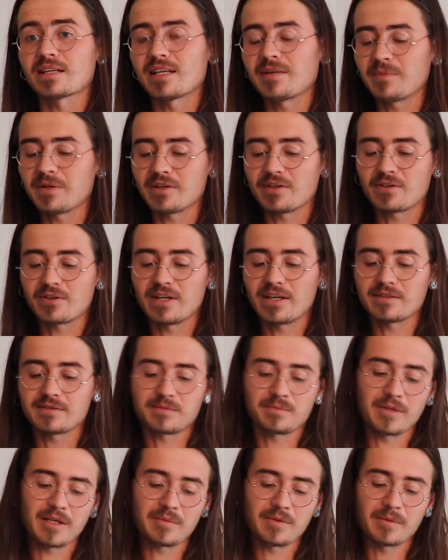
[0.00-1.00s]
let me
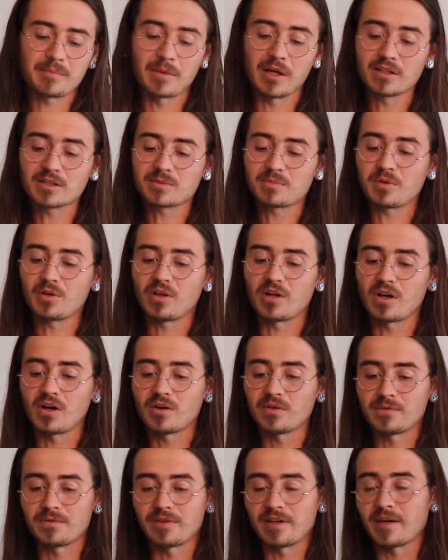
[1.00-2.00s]
create maybe multiple
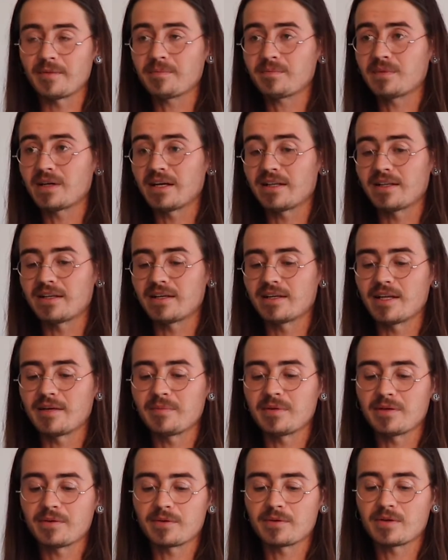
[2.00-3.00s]
of them, and then let
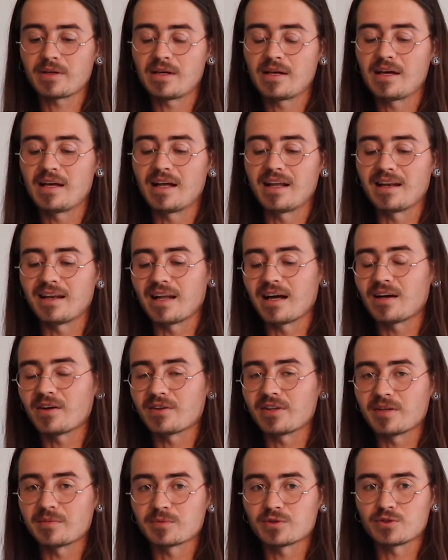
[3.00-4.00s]
me allow
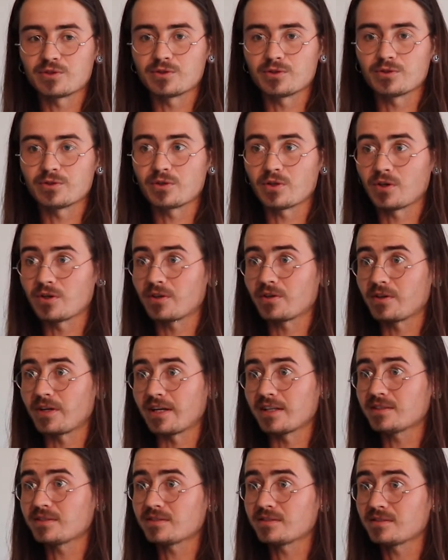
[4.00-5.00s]
them to
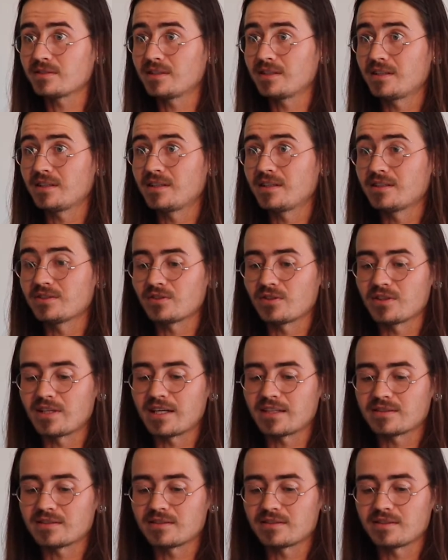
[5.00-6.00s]
co-create, so
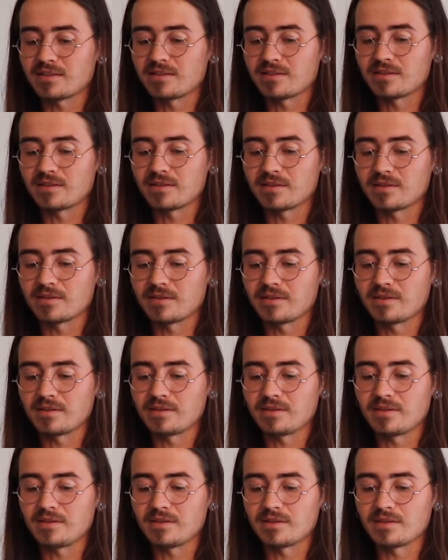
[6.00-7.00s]
that
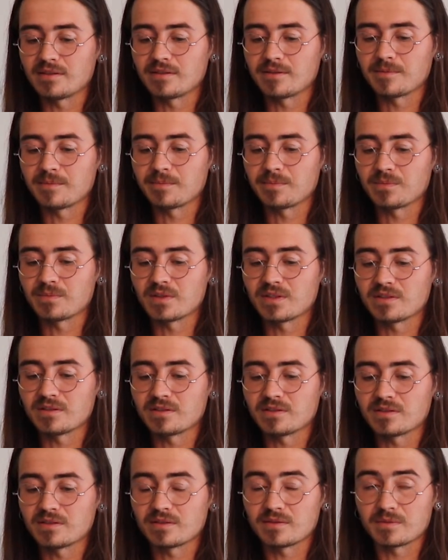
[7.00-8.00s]

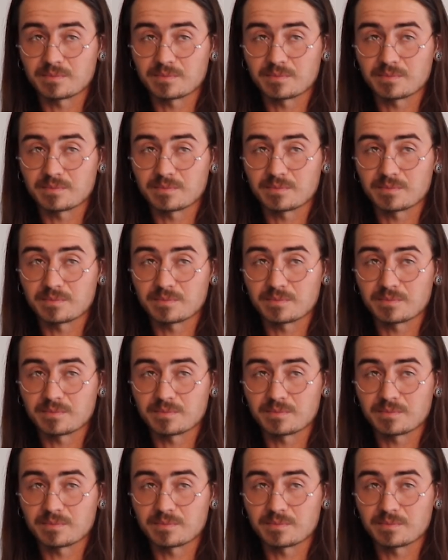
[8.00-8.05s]
this